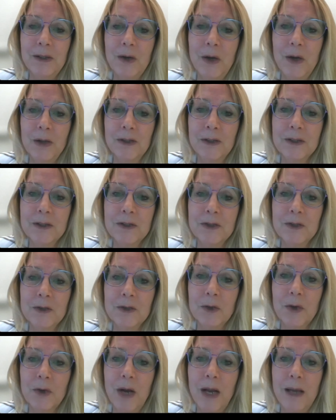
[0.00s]
called
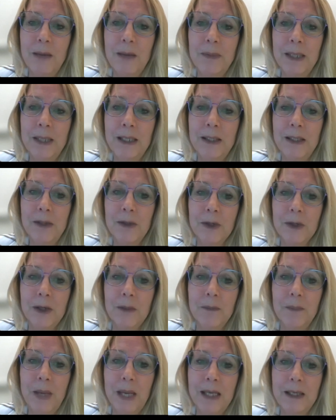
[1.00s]
Describing Your
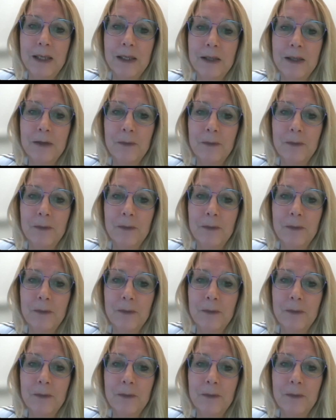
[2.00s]
Competitive